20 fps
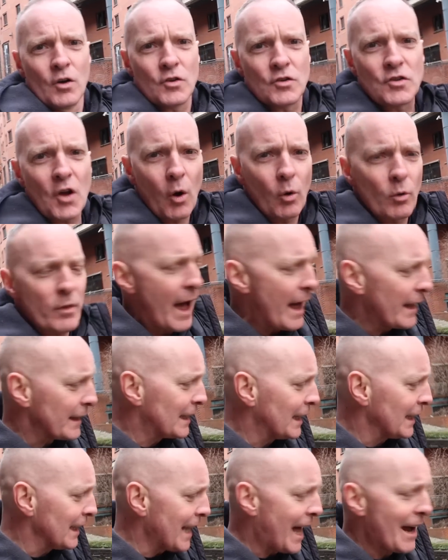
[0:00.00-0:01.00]
So that
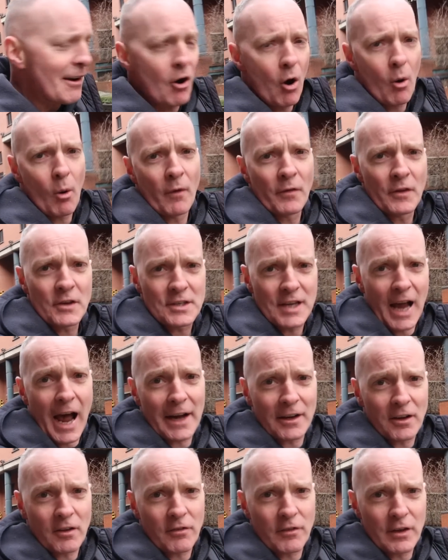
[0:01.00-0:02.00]
little arrow on the
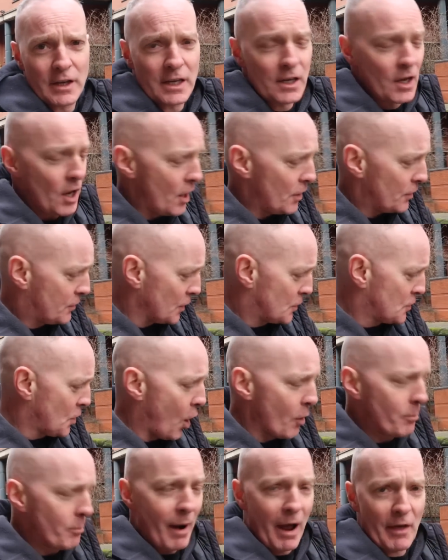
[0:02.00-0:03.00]
side of the
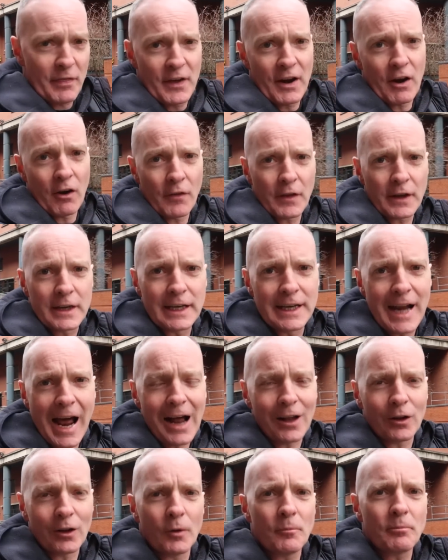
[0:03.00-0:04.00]
towpath here on the
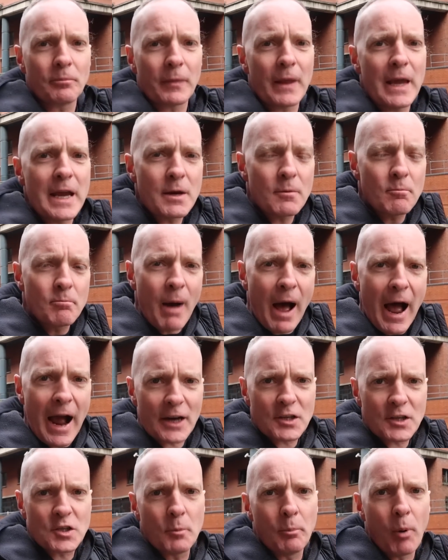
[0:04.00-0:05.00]
canal, it
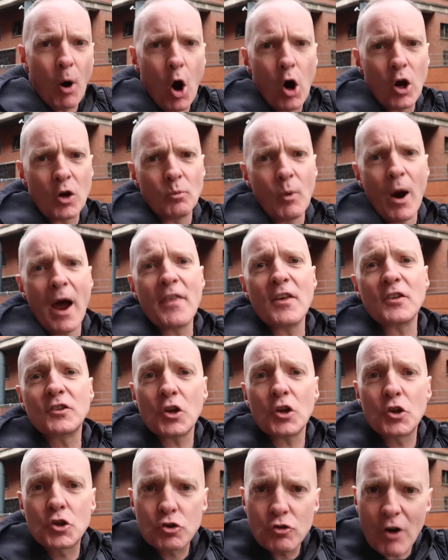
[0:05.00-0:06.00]
marks a point where
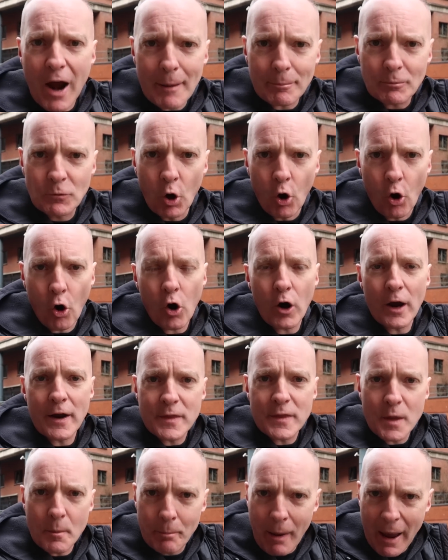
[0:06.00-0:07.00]
there's a trapdoor
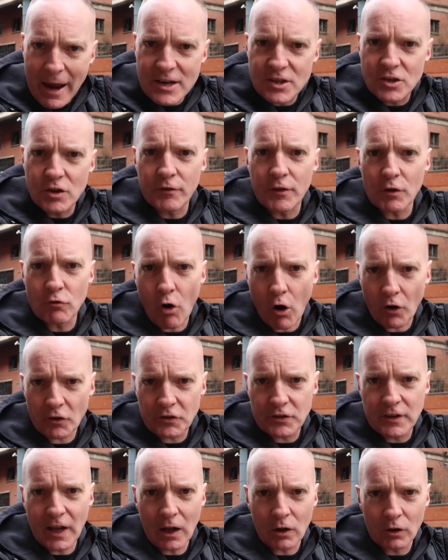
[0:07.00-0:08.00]
in the base of the
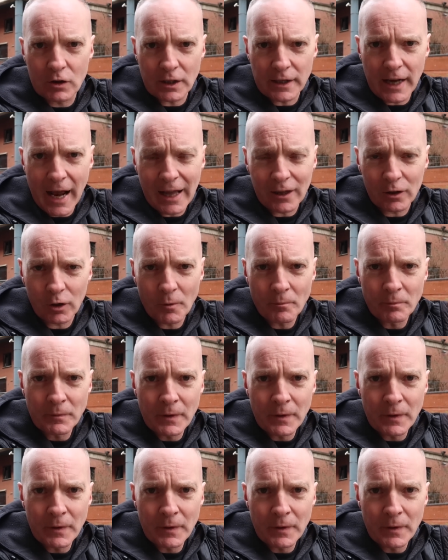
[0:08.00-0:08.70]
Rochdale Canal.